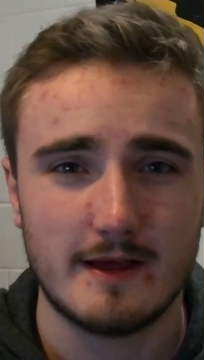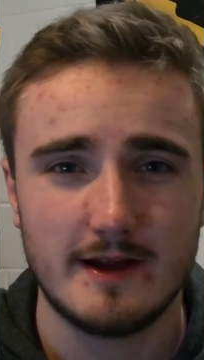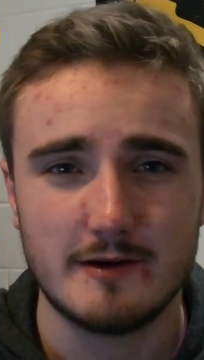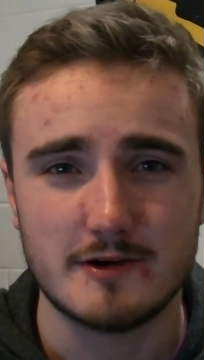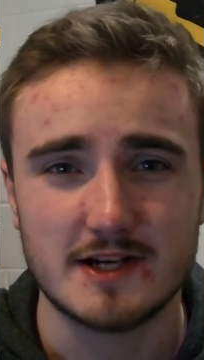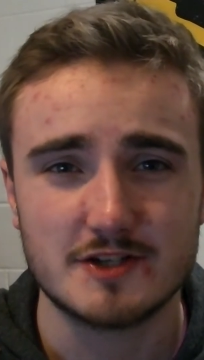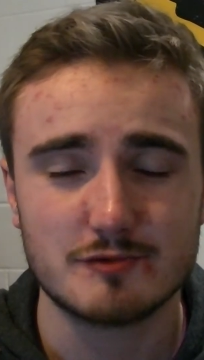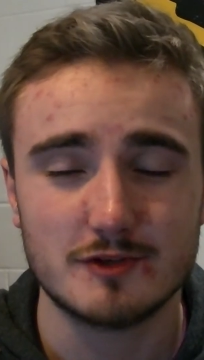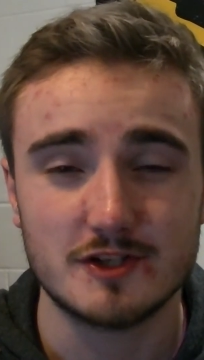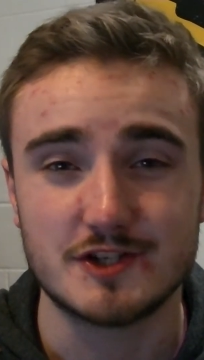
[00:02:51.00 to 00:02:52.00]
Anyway, I just
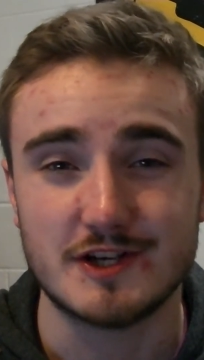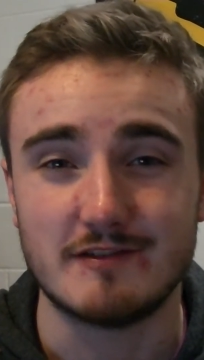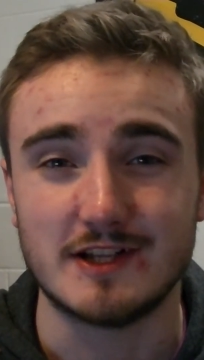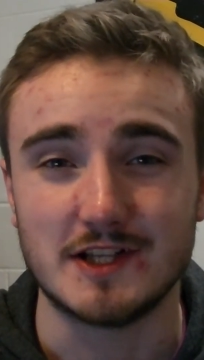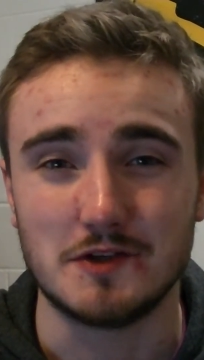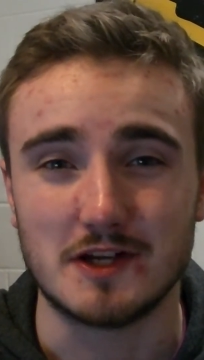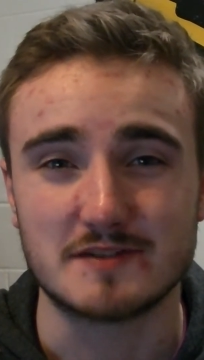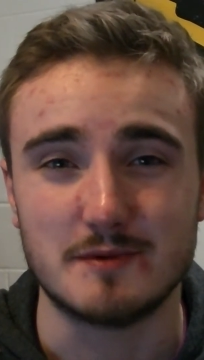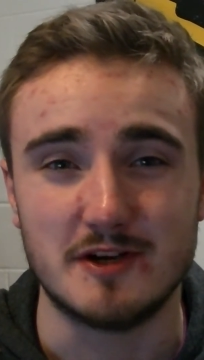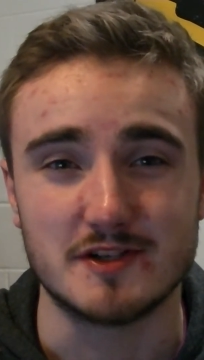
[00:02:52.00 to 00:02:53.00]
wanted to share that little
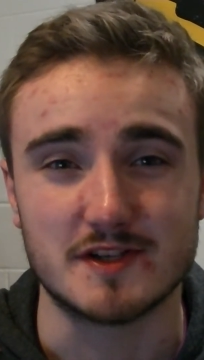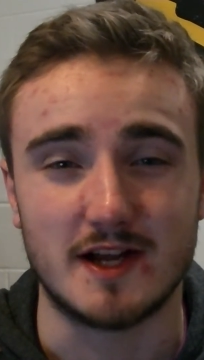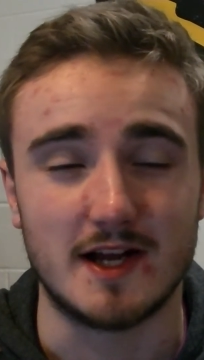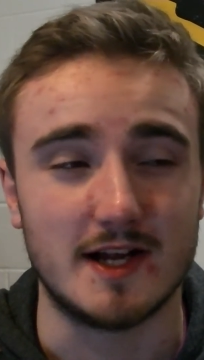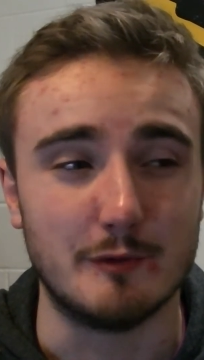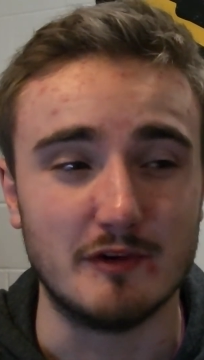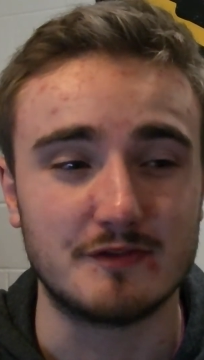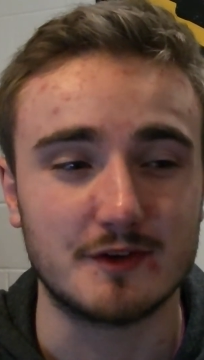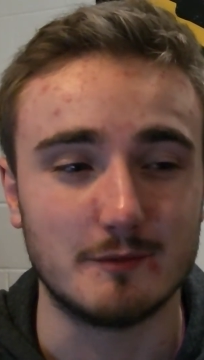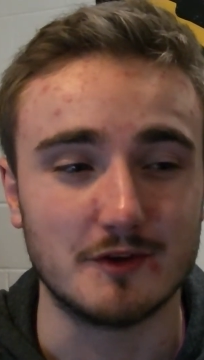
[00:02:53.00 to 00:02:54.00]
experience that I had with
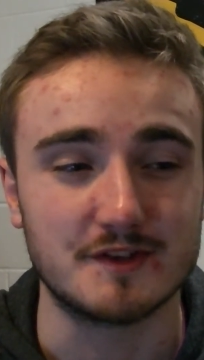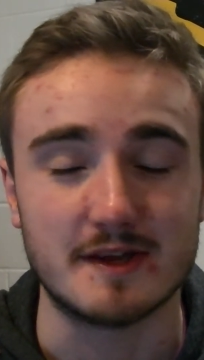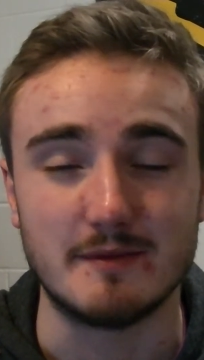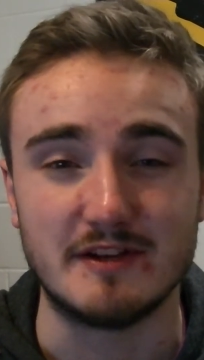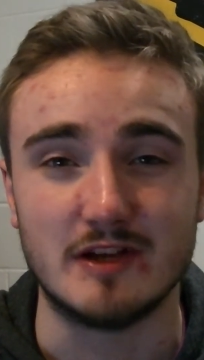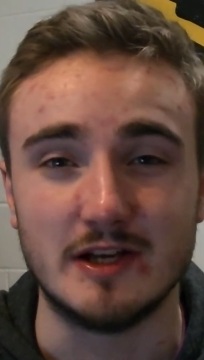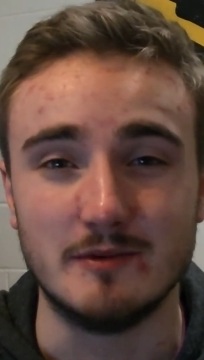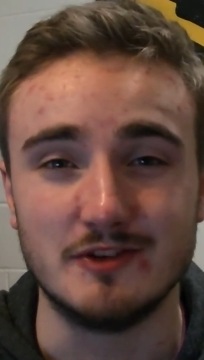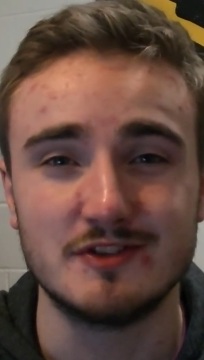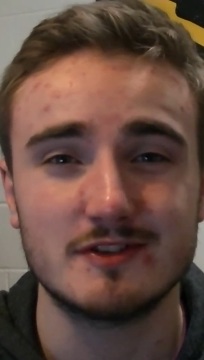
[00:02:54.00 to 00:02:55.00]
someone
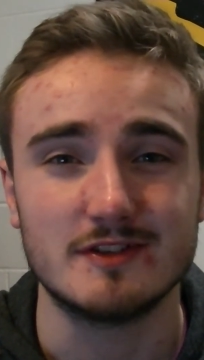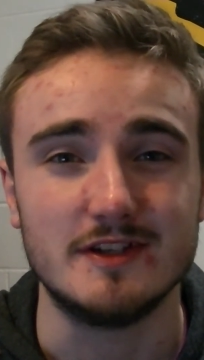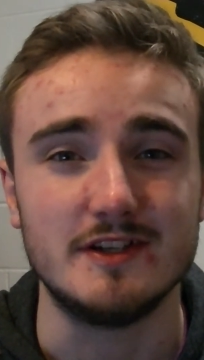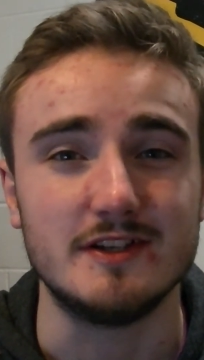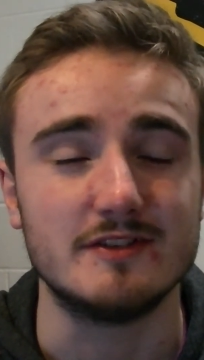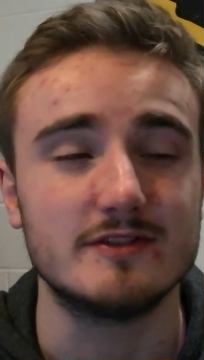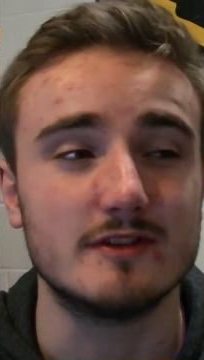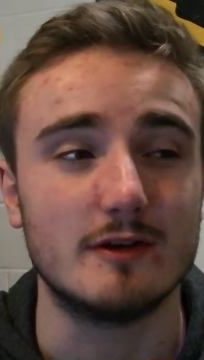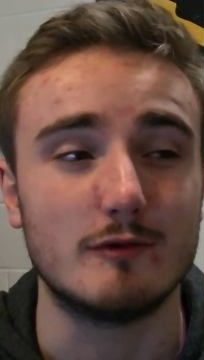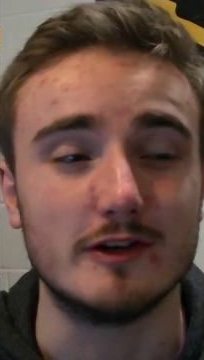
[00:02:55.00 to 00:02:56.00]
semi-famous. He's
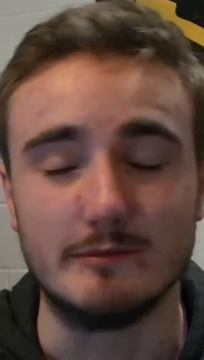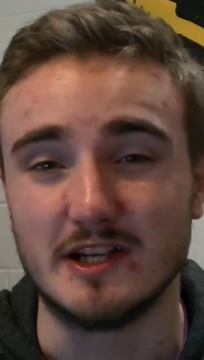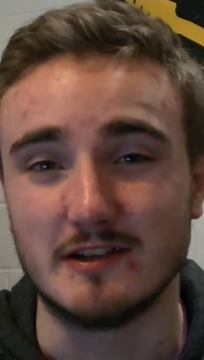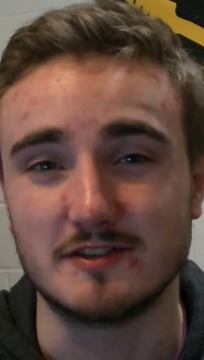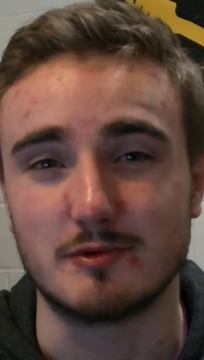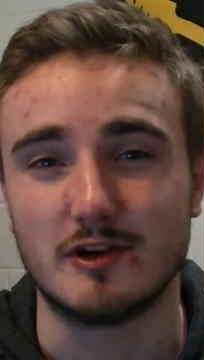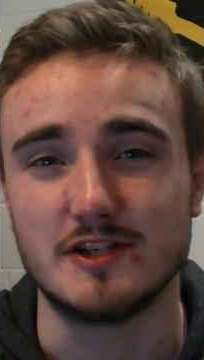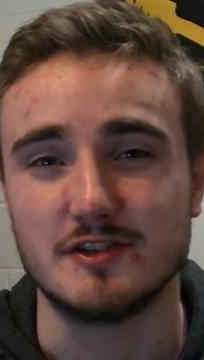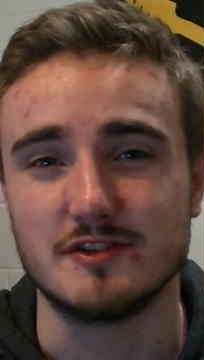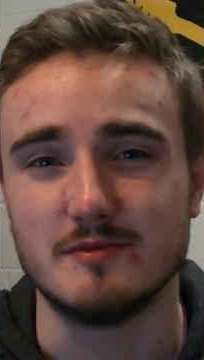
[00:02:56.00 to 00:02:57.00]
a really big
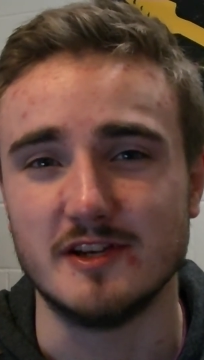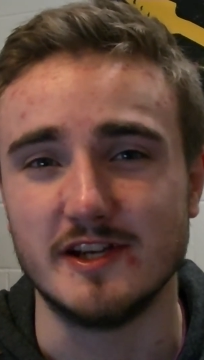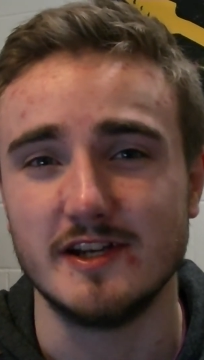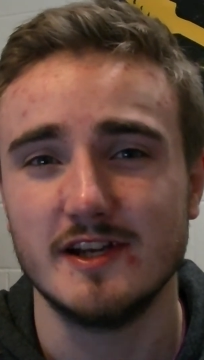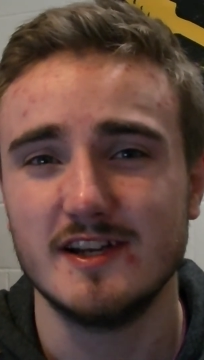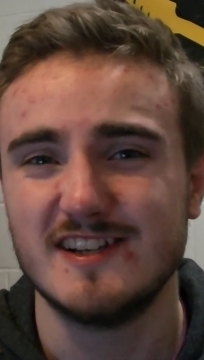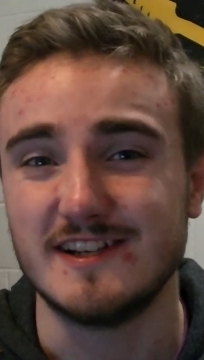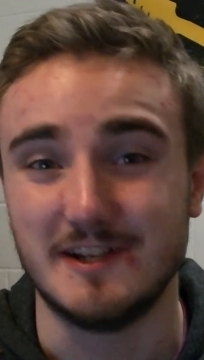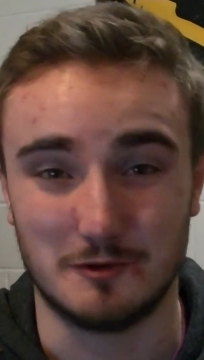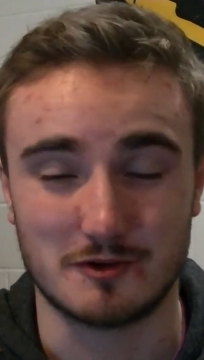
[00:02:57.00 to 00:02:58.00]
inspiration to me.
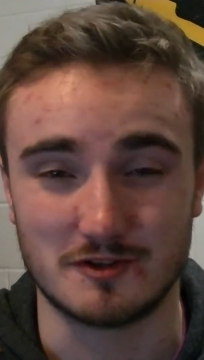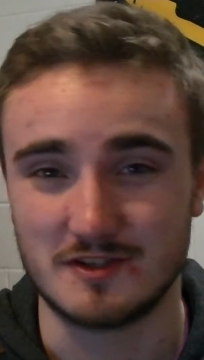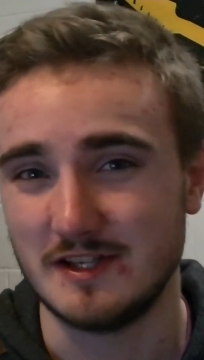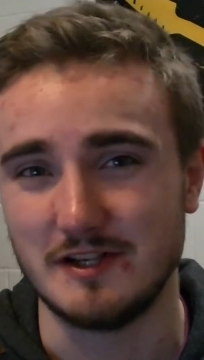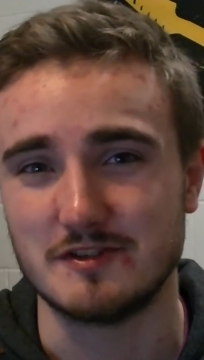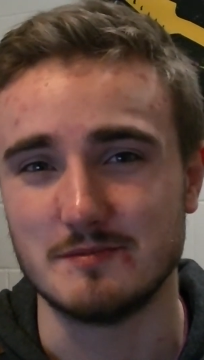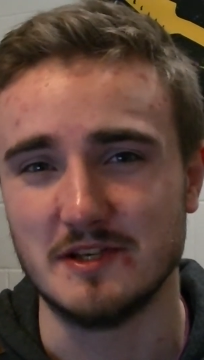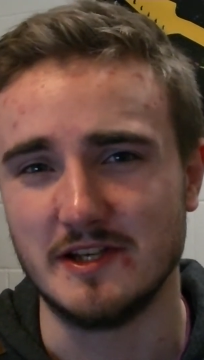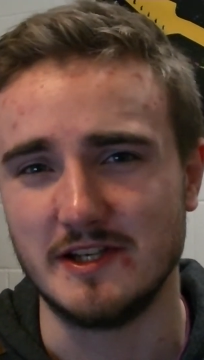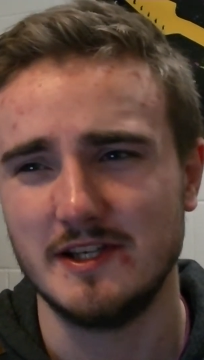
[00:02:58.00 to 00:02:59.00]
He'll continue to
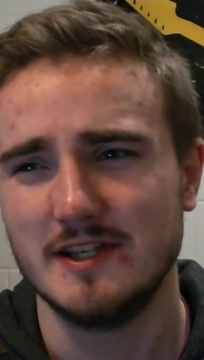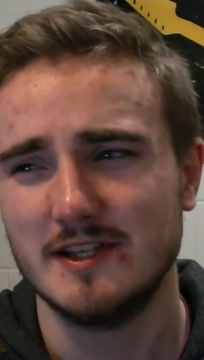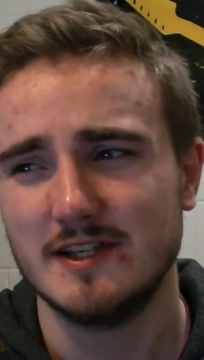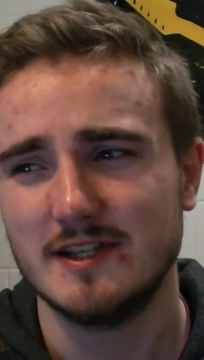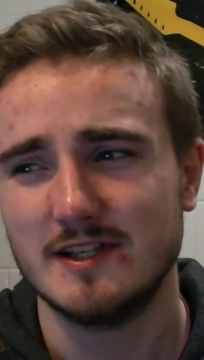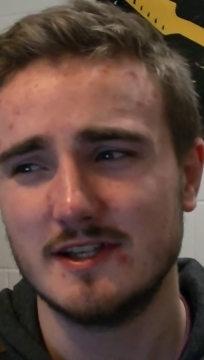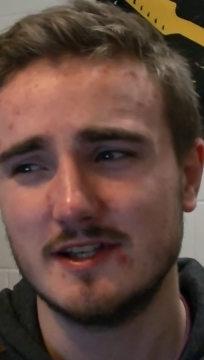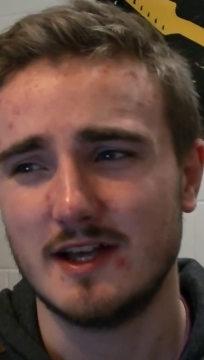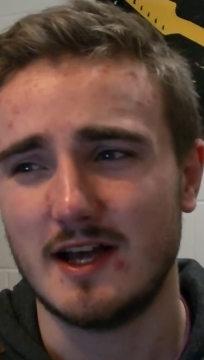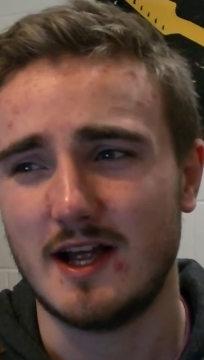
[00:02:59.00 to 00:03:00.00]
be.
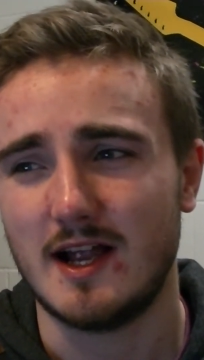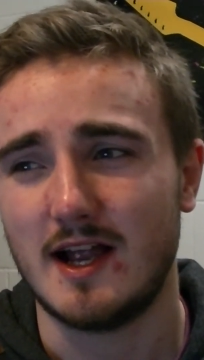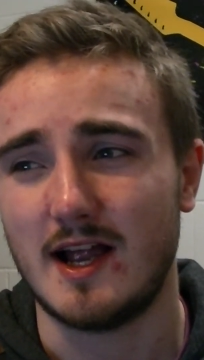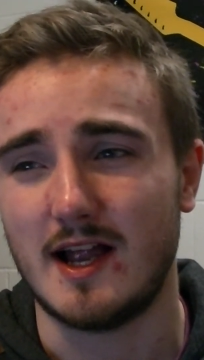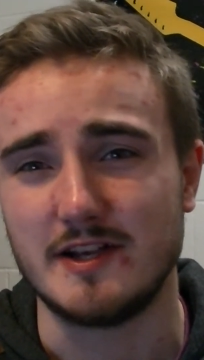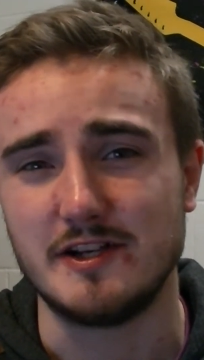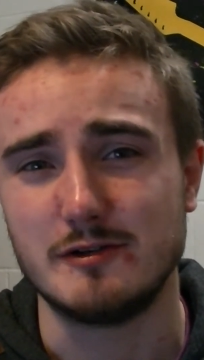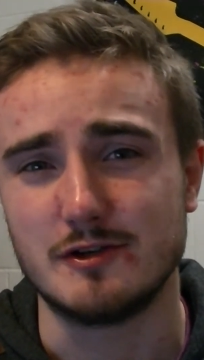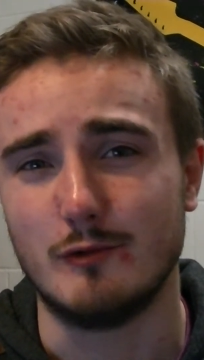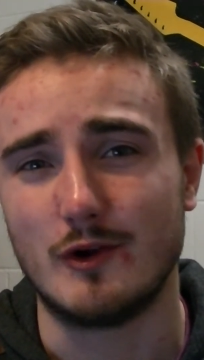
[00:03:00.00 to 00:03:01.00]
And you
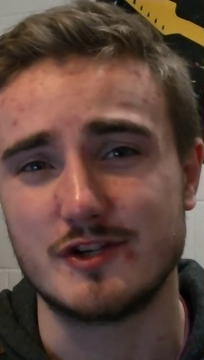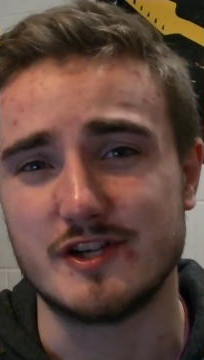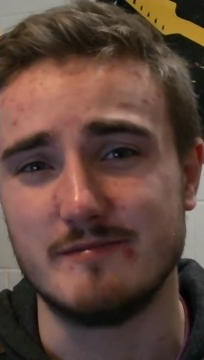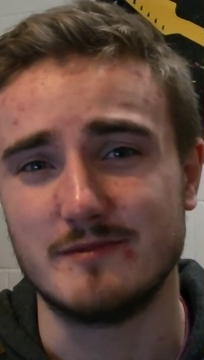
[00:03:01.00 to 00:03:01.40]
should watch him